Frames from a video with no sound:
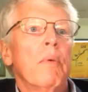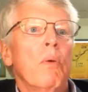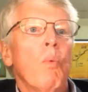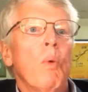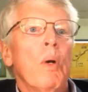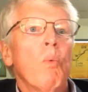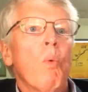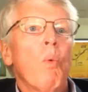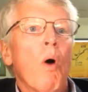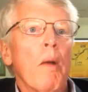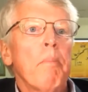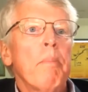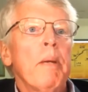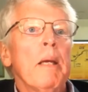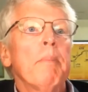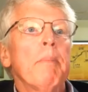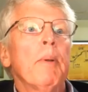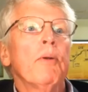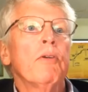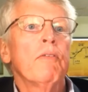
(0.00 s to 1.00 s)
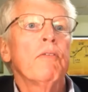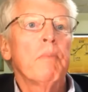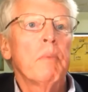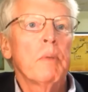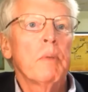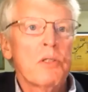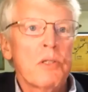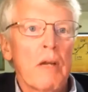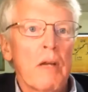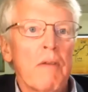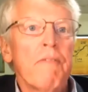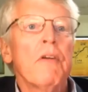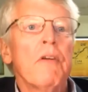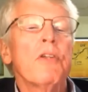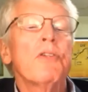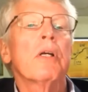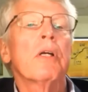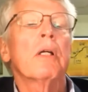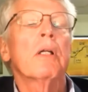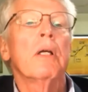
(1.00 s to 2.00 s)
We want people to present
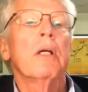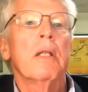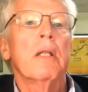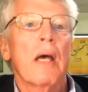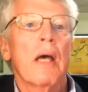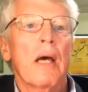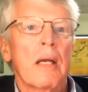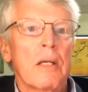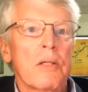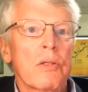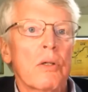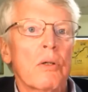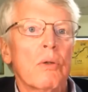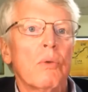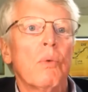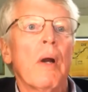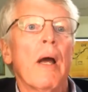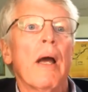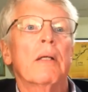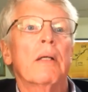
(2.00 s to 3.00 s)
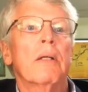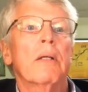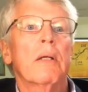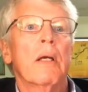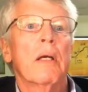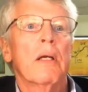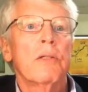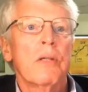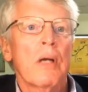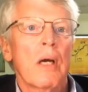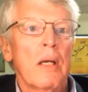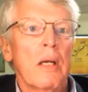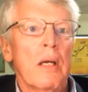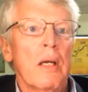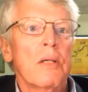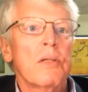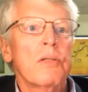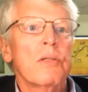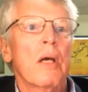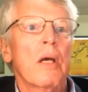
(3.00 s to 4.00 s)
physically. That is correct, as
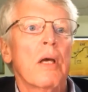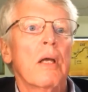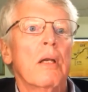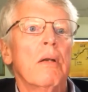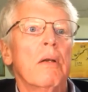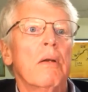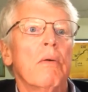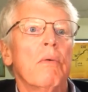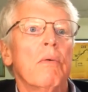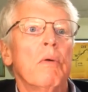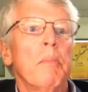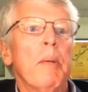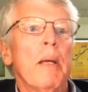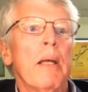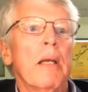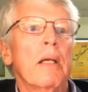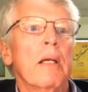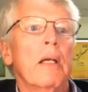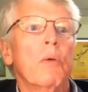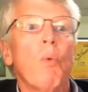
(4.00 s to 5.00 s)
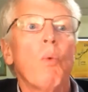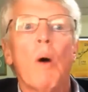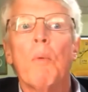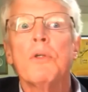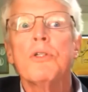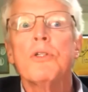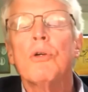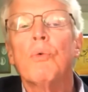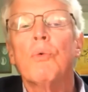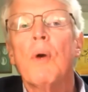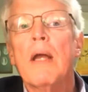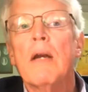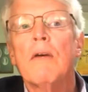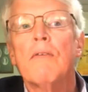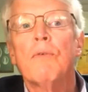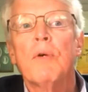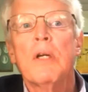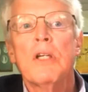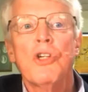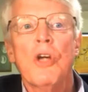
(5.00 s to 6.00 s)
Yadina said repeatedly. What was the rate
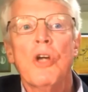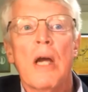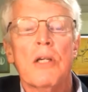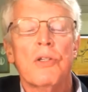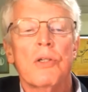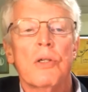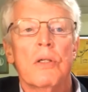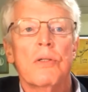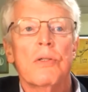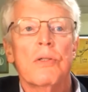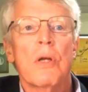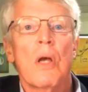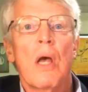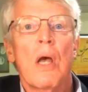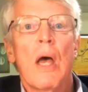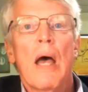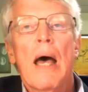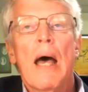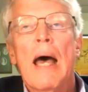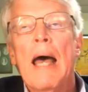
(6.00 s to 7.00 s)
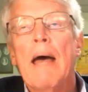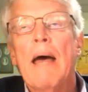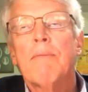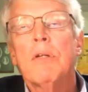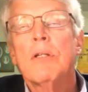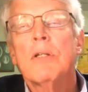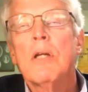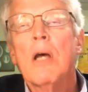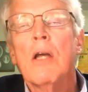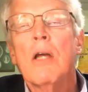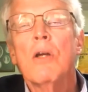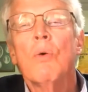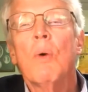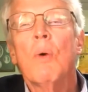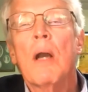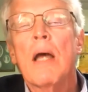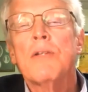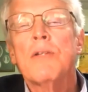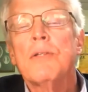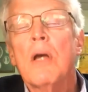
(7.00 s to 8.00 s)
of rejections? I have to tell you,
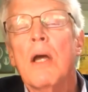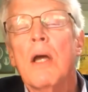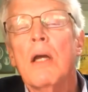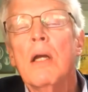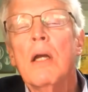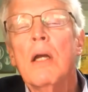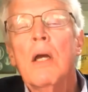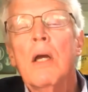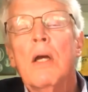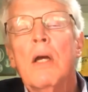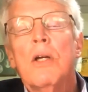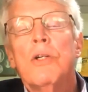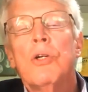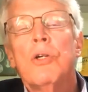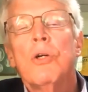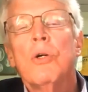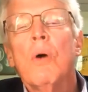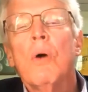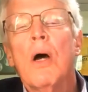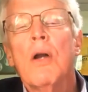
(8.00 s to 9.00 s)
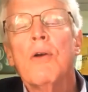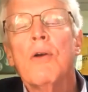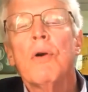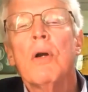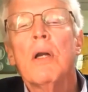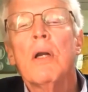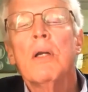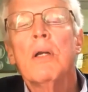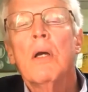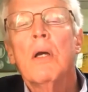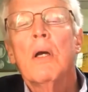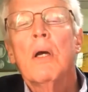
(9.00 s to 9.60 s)
when I say 200